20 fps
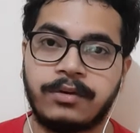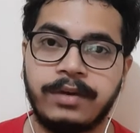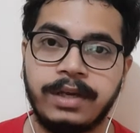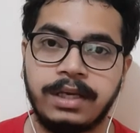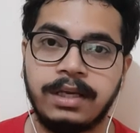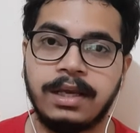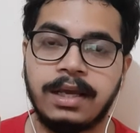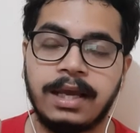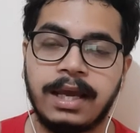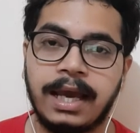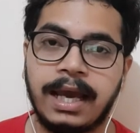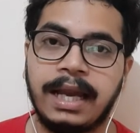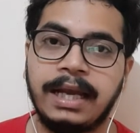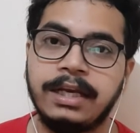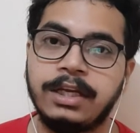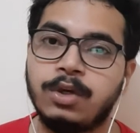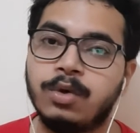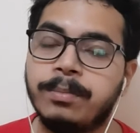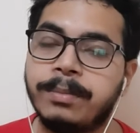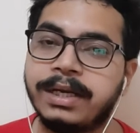3,
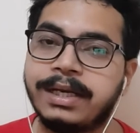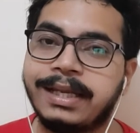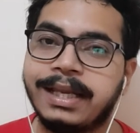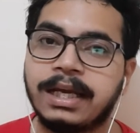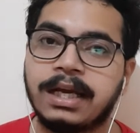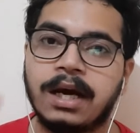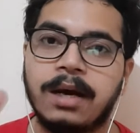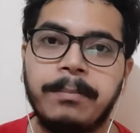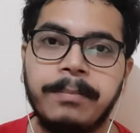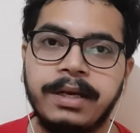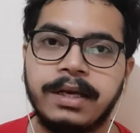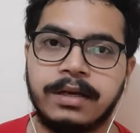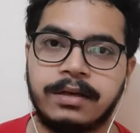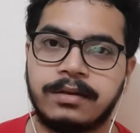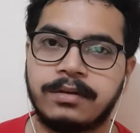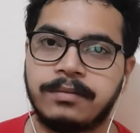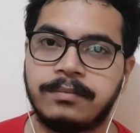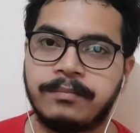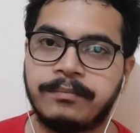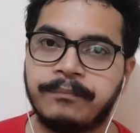and you may take a
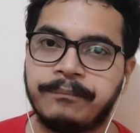minute.